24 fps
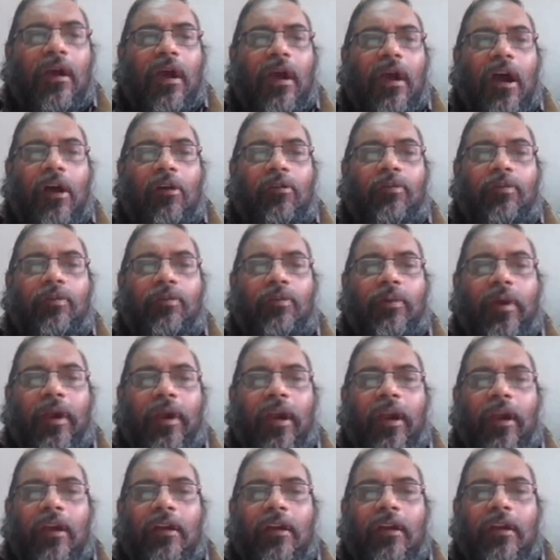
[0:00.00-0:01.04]
How to
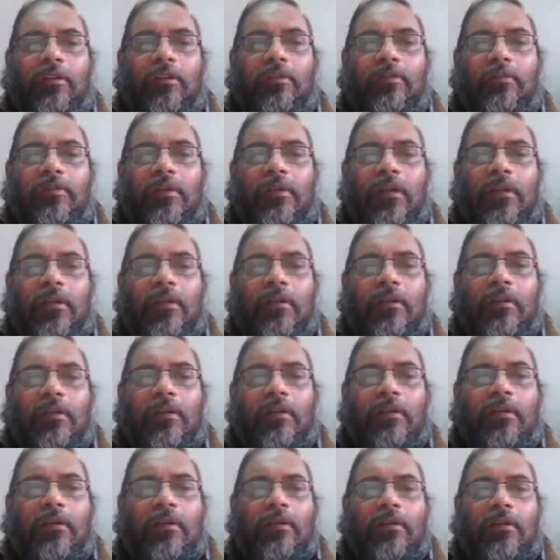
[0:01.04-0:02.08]
add user,
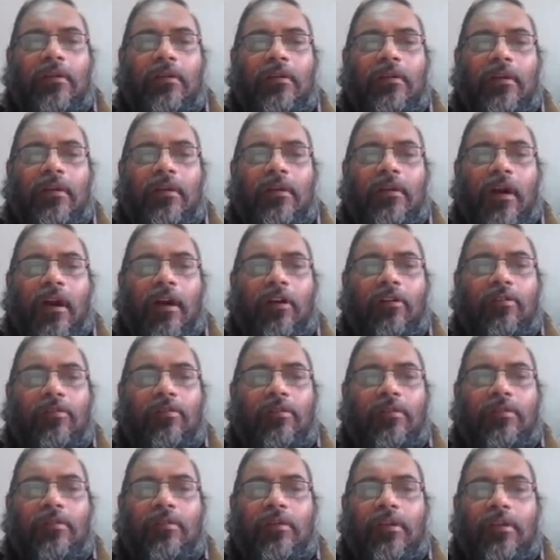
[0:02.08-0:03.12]
how
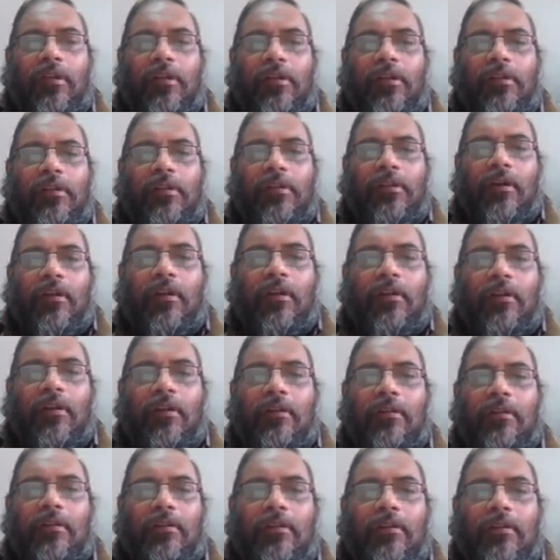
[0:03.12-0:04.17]
to install
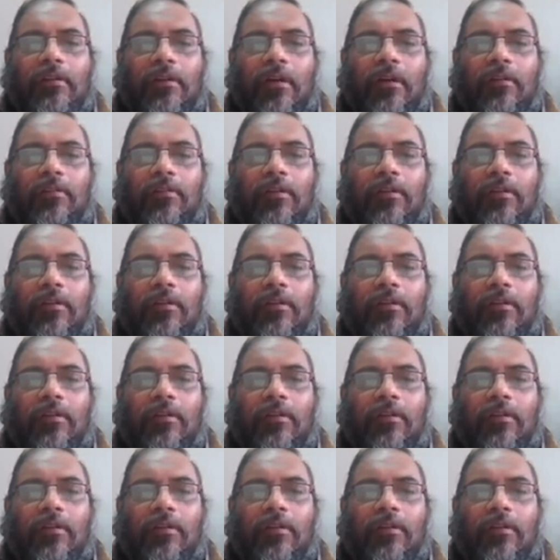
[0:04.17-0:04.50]
and